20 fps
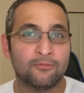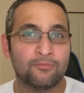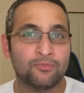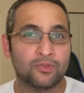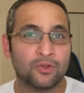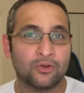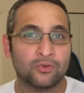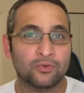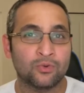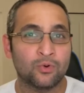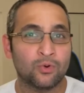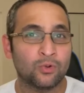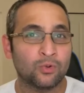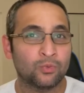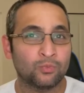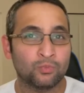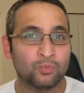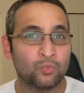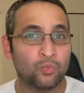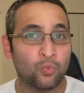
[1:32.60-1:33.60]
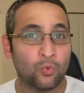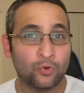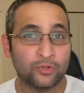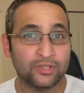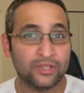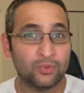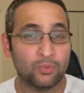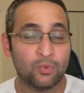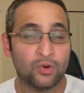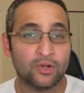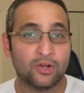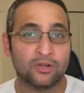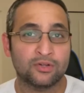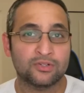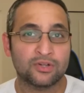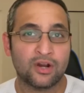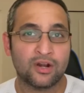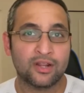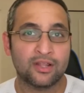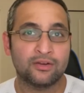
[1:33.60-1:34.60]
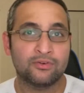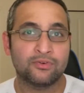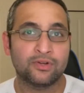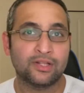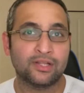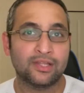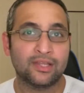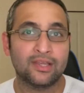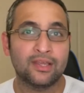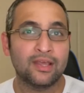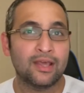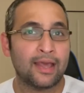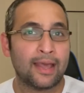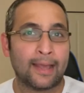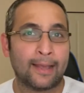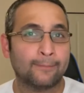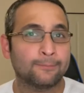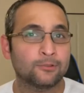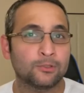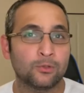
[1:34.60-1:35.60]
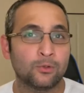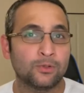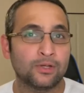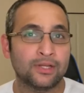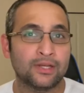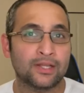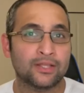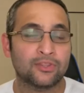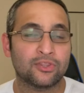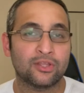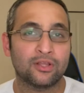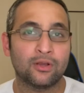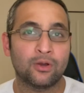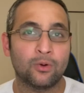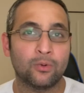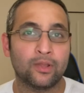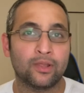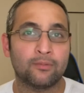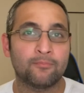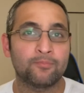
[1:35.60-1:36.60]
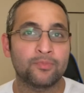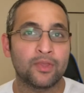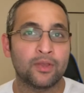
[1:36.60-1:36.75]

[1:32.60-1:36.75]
goal, only 1 on target, really. Absolutely nothing going.